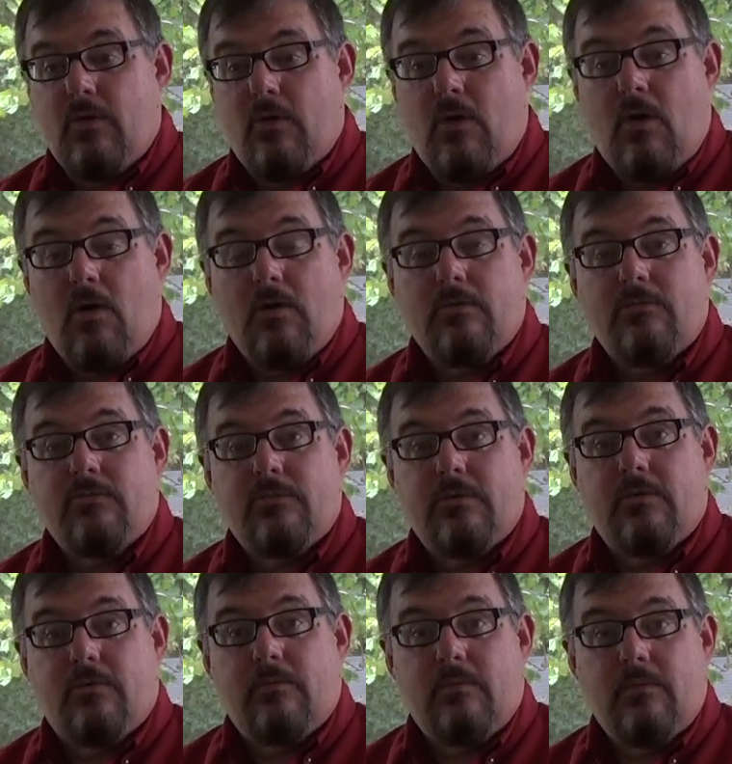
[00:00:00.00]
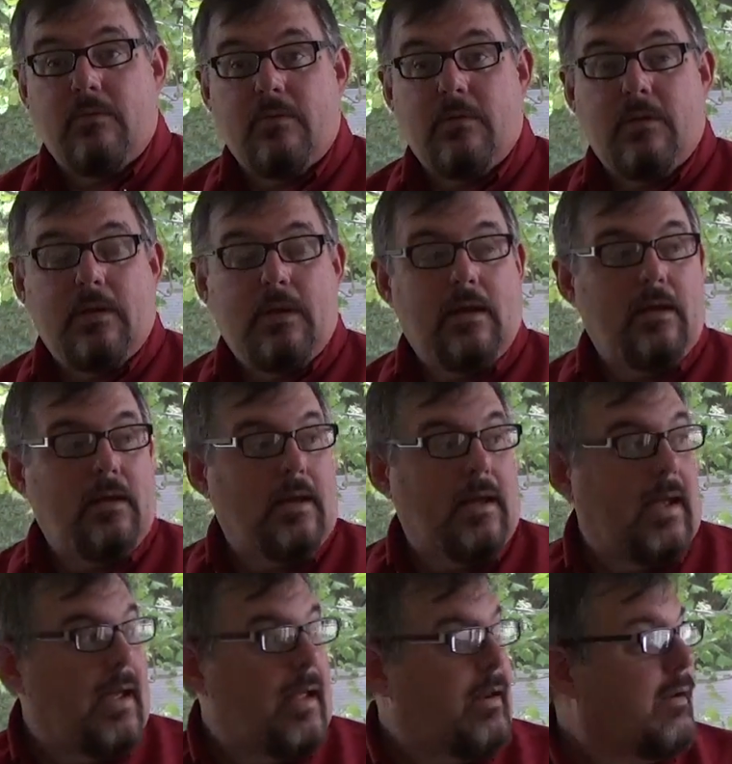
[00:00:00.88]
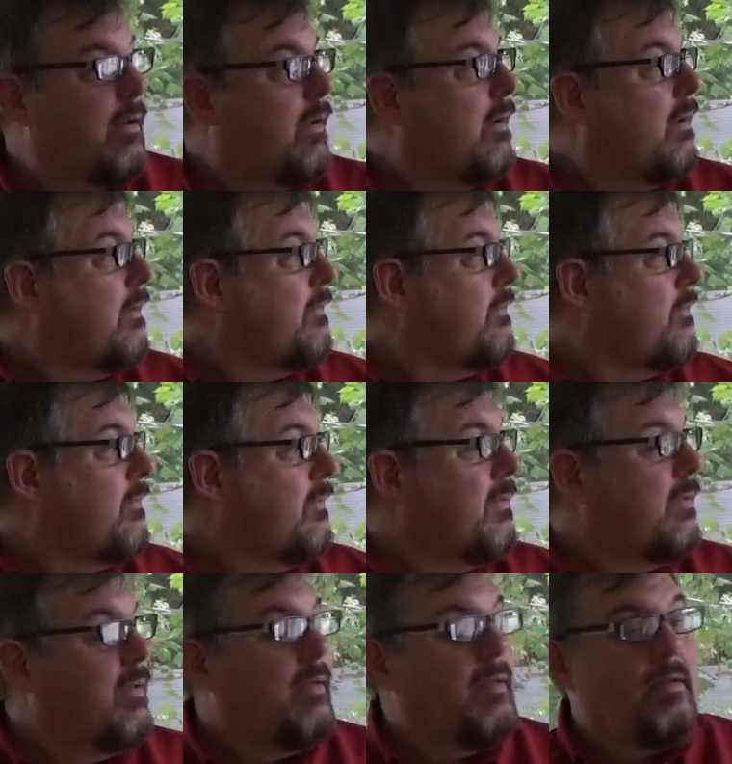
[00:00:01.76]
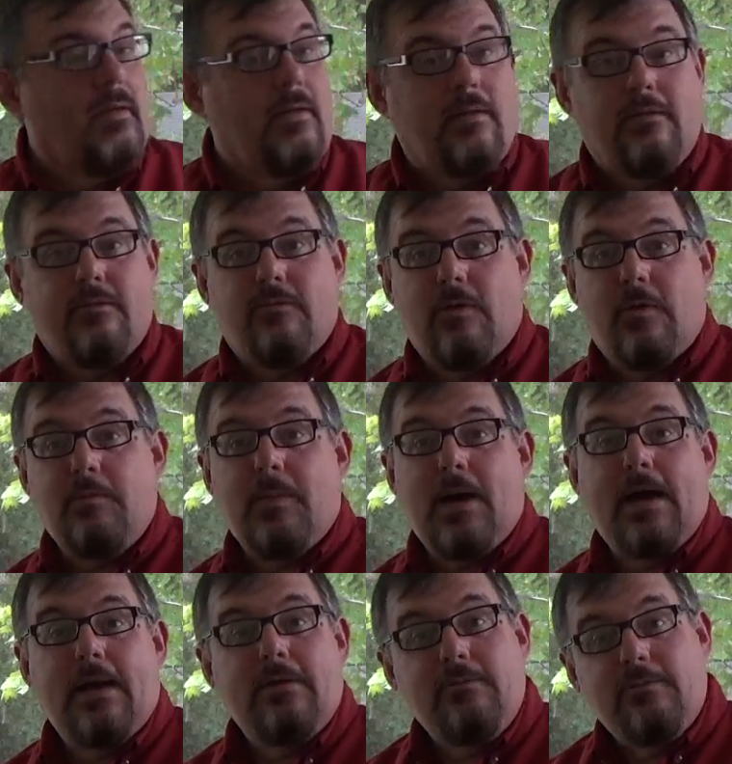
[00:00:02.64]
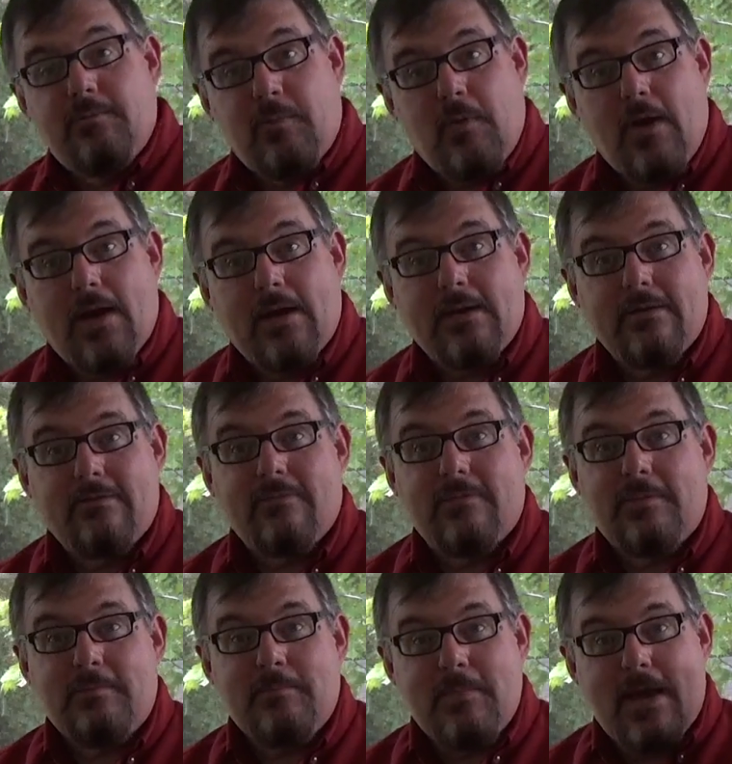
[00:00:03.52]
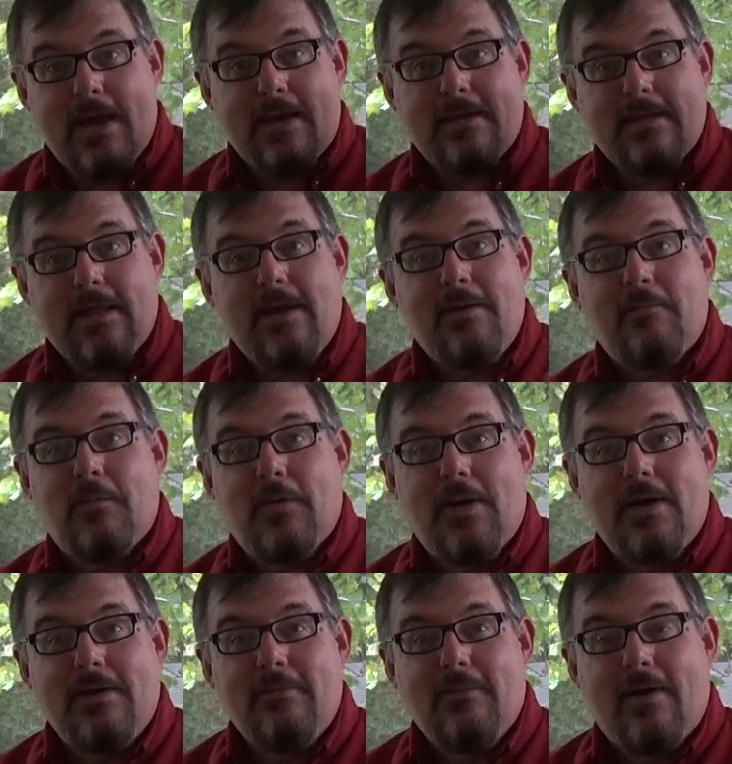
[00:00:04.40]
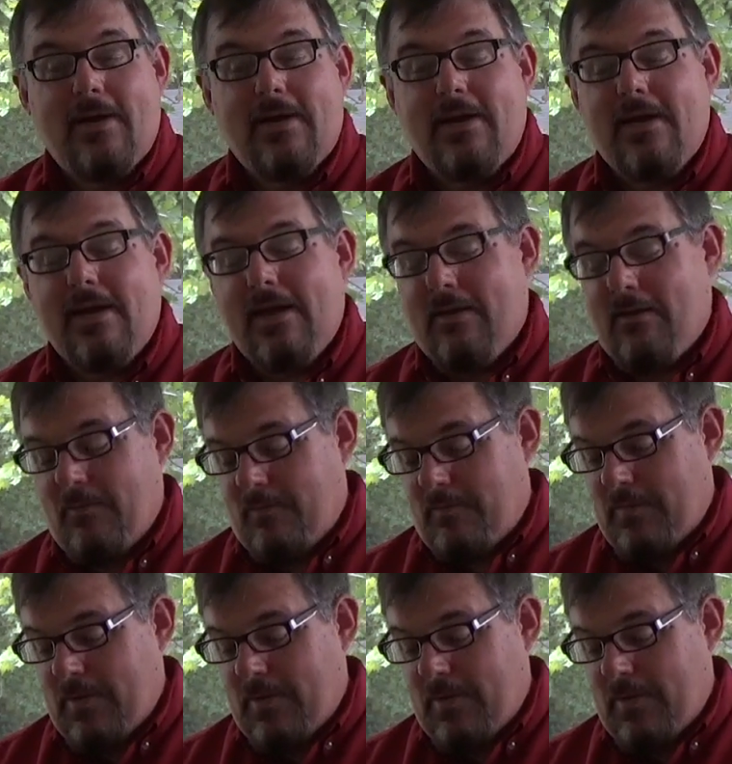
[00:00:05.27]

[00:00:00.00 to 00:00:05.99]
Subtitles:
arsenal. And somebody's practicing back that way right now.